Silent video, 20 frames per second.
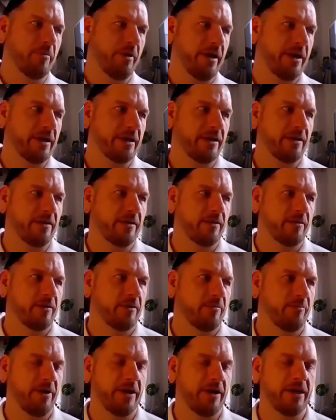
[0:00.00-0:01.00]

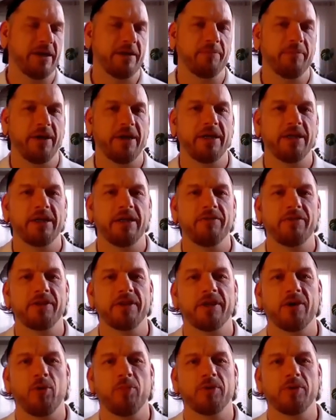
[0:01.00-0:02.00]
making
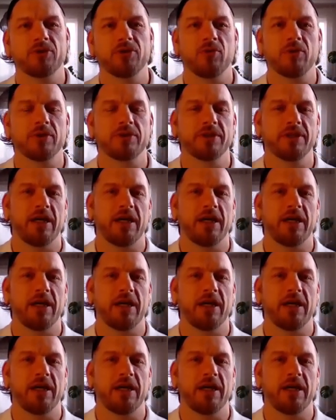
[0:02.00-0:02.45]
everything open source